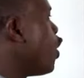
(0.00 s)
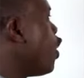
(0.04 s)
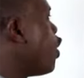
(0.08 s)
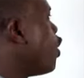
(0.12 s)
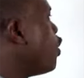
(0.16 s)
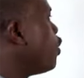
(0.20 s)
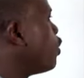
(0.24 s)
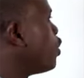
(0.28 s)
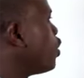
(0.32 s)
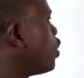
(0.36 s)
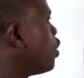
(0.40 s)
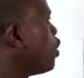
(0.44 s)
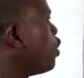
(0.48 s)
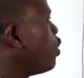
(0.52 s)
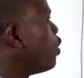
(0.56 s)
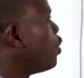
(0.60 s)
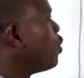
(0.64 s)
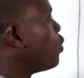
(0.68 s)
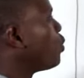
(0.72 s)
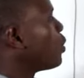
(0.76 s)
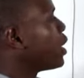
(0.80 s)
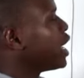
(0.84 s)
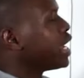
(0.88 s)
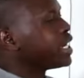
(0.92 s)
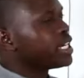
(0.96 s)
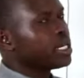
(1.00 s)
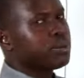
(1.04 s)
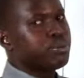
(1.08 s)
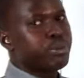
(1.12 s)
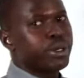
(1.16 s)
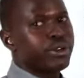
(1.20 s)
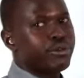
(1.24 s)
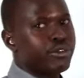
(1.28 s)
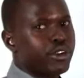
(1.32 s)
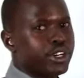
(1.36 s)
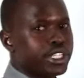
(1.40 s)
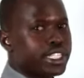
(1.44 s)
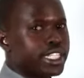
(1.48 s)
know where the
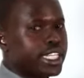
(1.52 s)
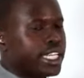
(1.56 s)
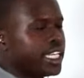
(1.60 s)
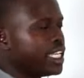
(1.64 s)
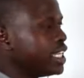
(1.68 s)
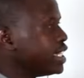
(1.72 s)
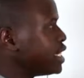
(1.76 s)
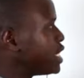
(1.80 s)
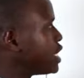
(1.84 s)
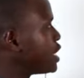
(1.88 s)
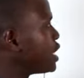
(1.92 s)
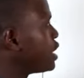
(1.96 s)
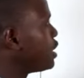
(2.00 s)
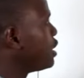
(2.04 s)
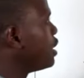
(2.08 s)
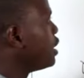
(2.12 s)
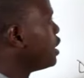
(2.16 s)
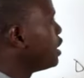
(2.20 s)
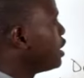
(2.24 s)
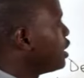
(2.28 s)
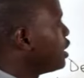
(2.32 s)
pivot is.